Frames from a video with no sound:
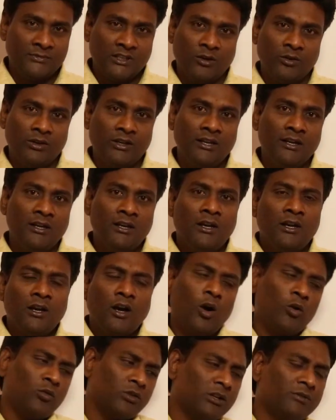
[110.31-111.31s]
Okay,
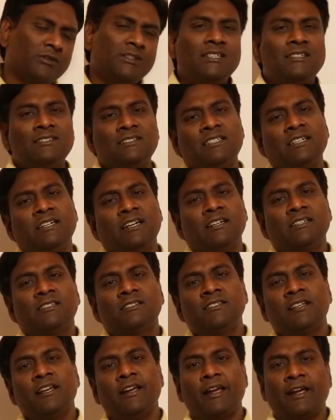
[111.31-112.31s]
out of these three
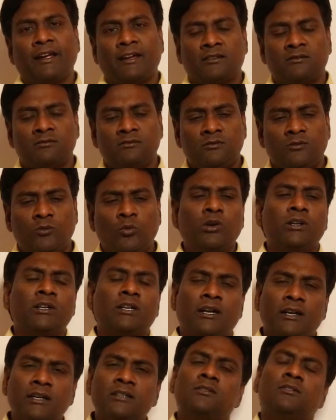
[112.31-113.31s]
conditions, again, one
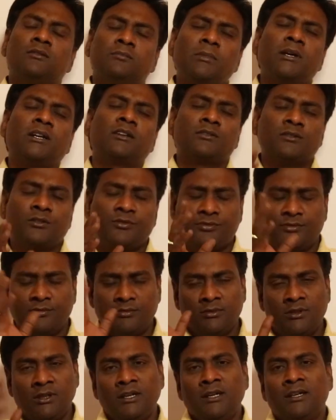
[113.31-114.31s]
condition because of
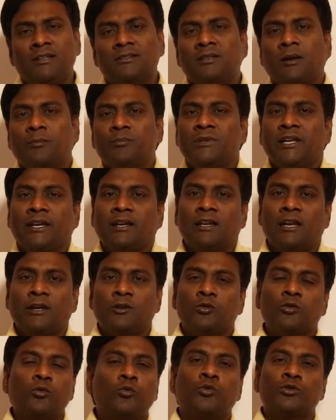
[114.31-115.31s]
something, like,
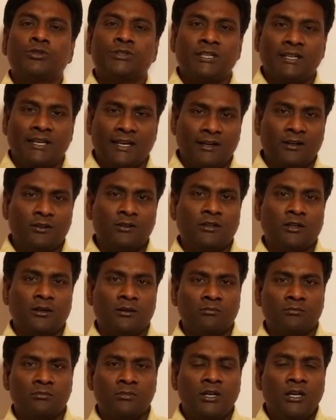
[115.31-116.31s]
you know, question cannot
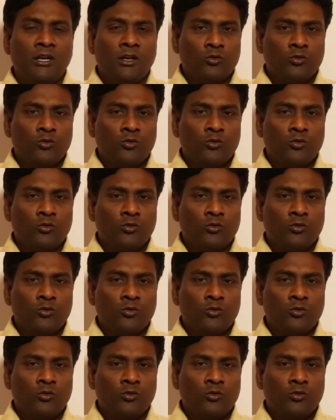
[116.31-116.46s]
come.